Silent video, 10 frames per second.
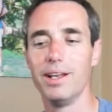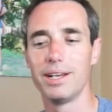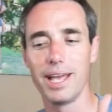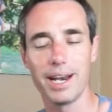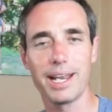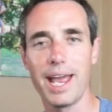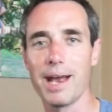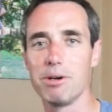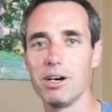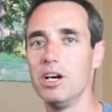Get a
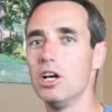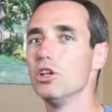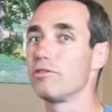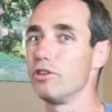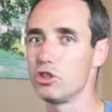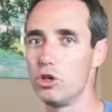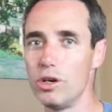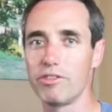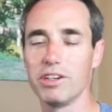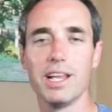camera, look for 2
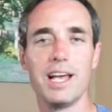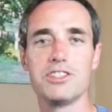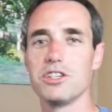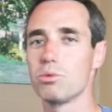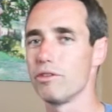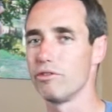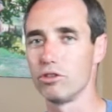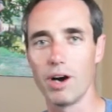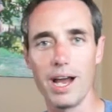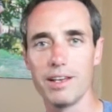different lenses with a
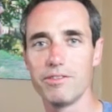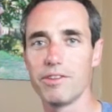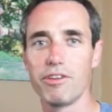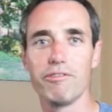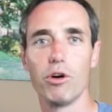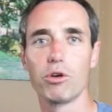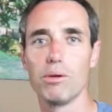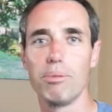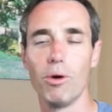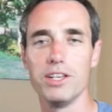variety of different focal
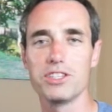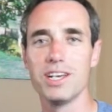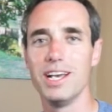points.